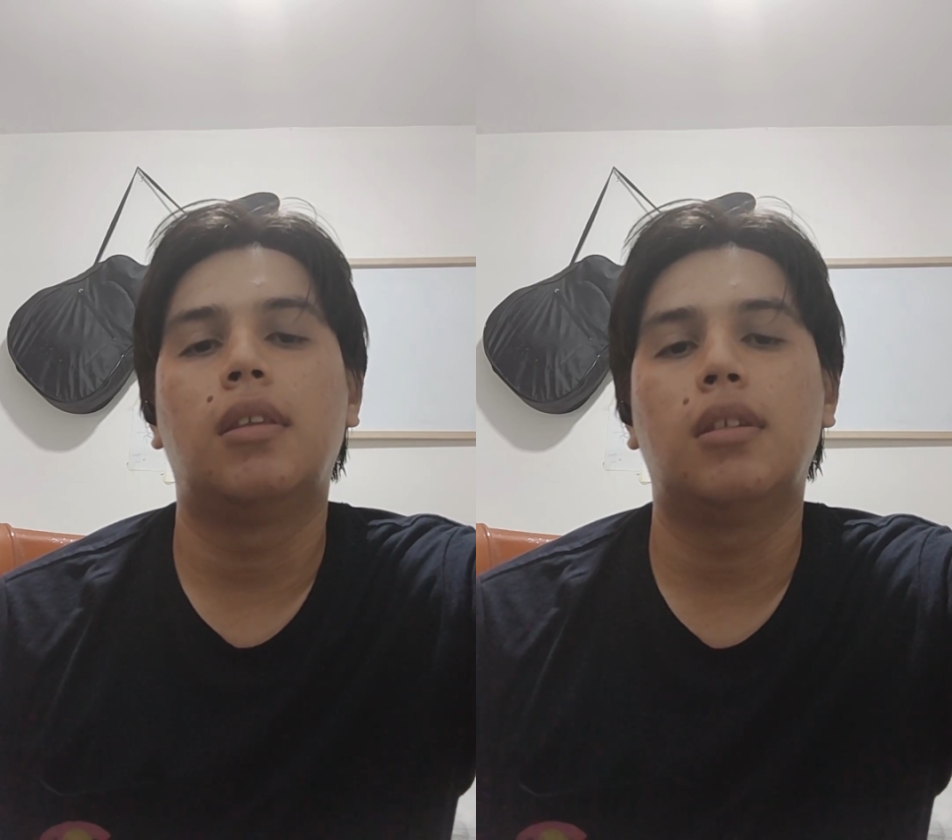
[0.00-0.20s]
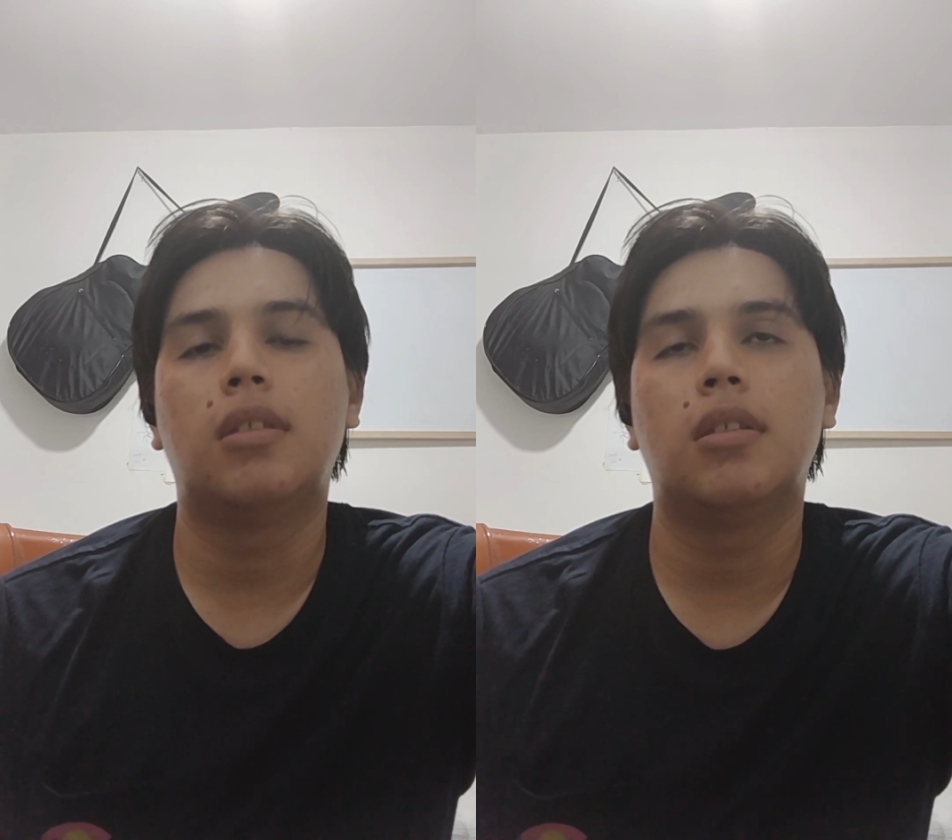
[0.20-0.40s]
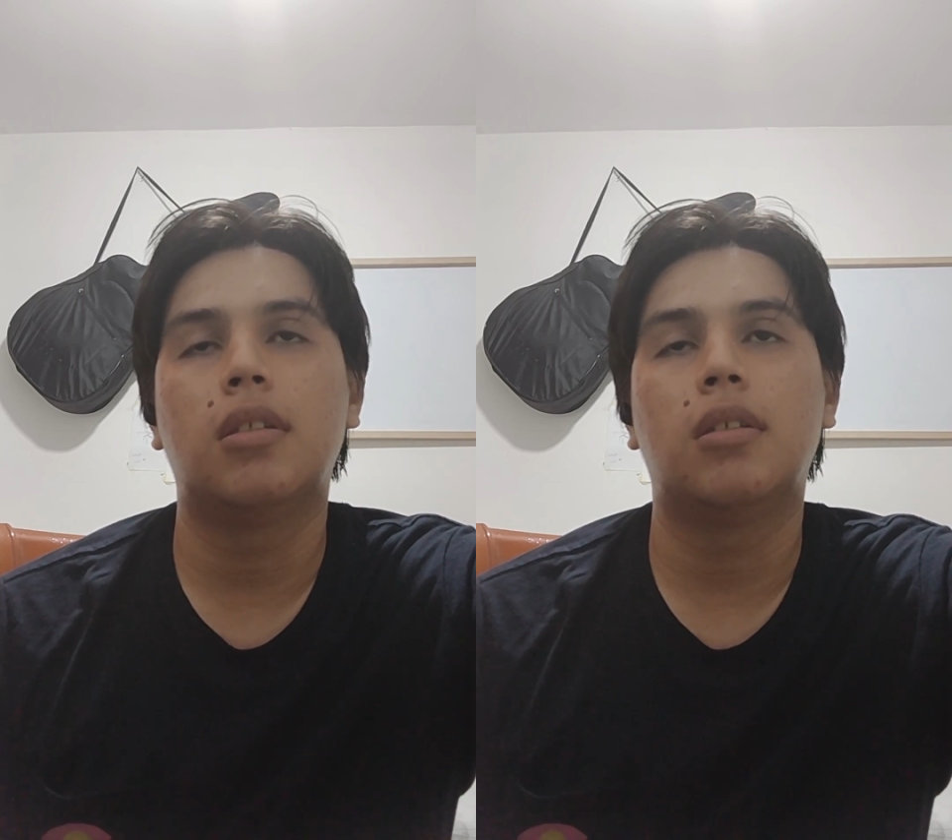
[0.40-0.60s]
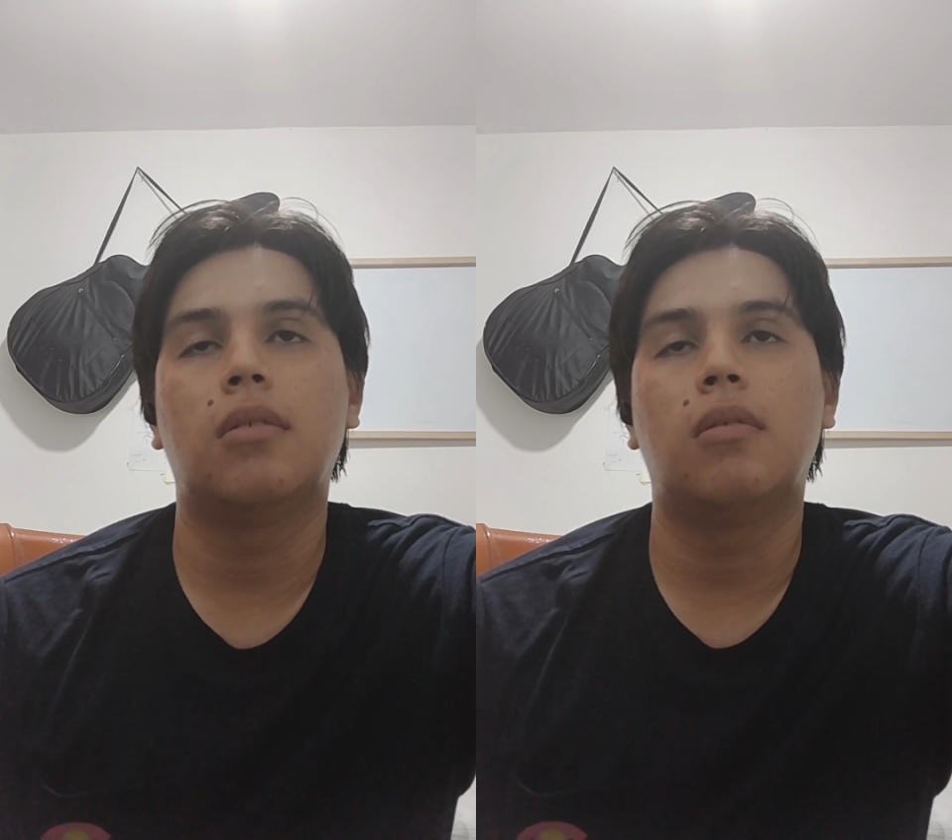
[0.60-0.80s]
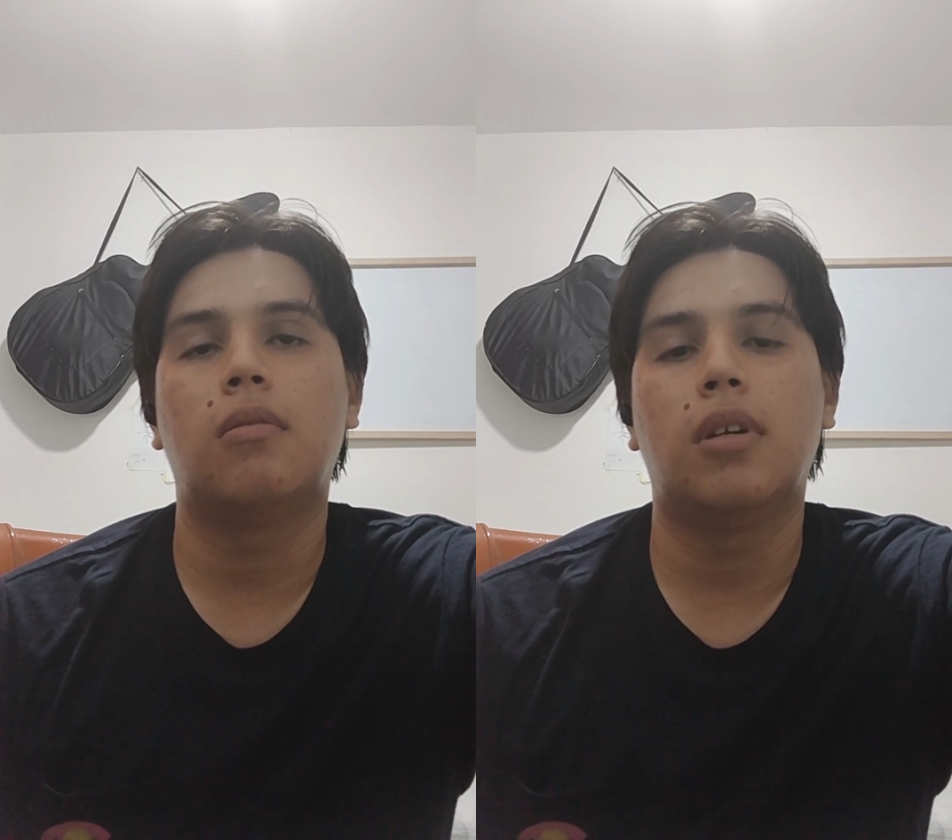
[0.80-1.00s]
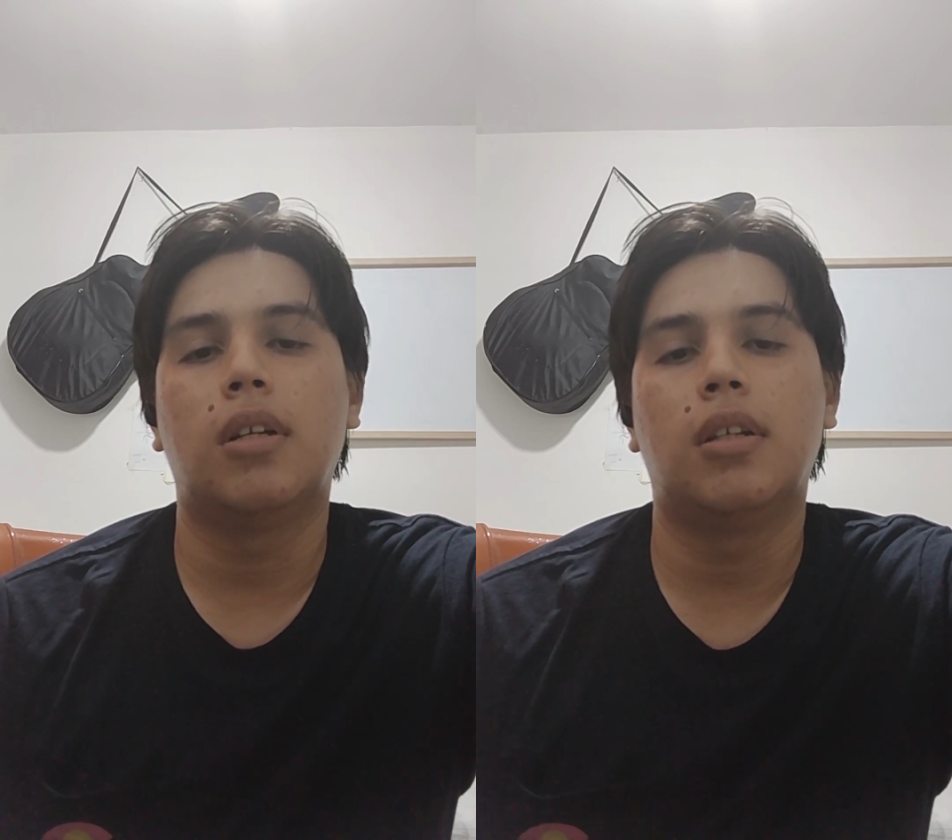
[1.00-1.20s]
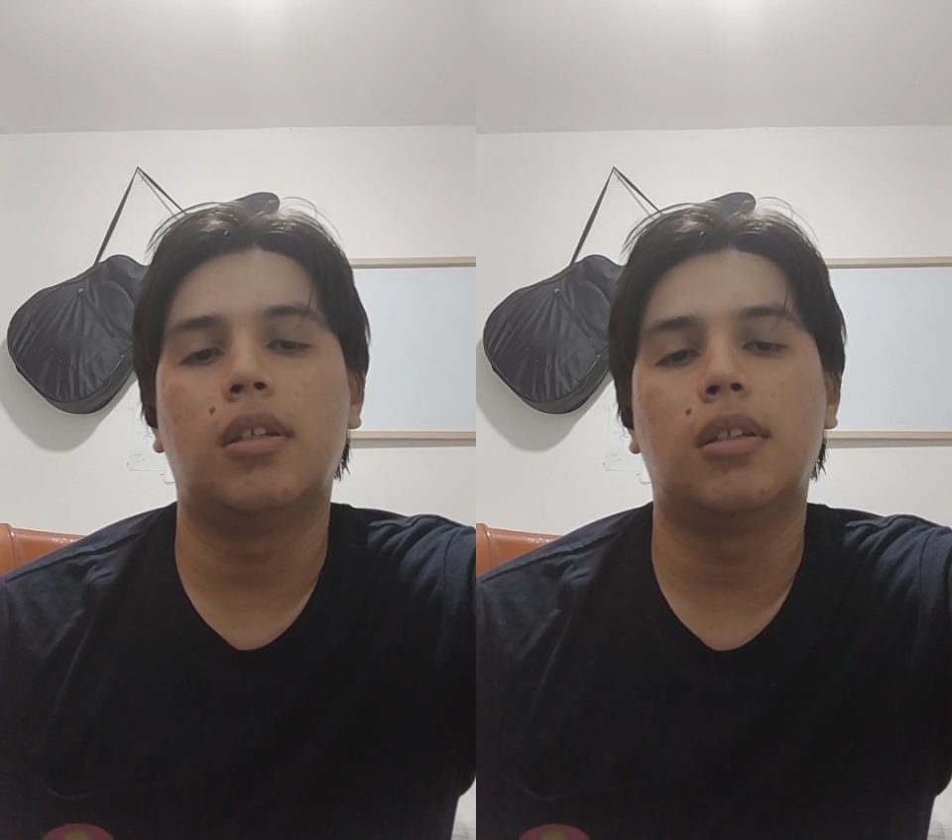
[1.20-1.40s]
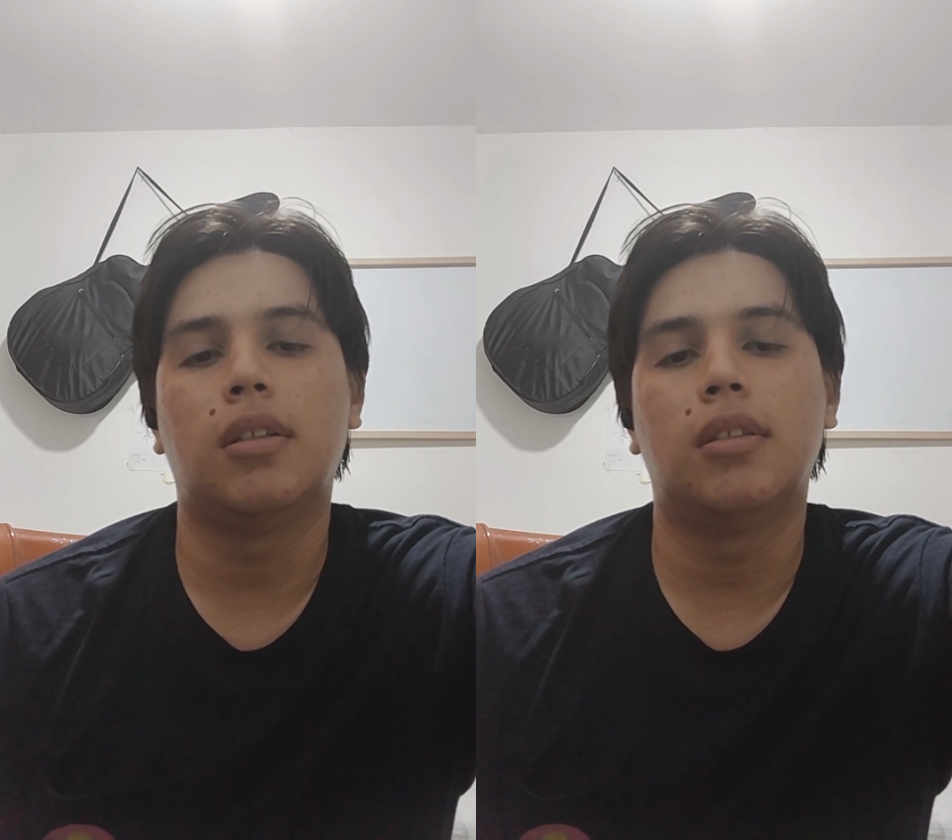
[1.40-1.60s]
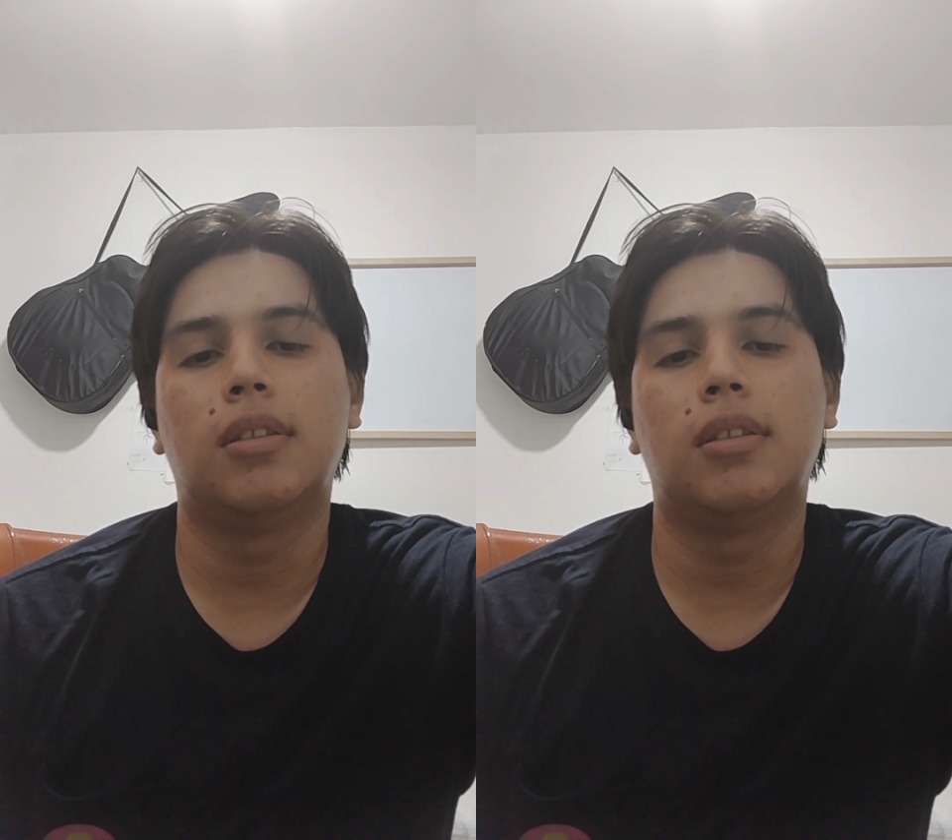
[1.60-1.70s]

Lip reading: when say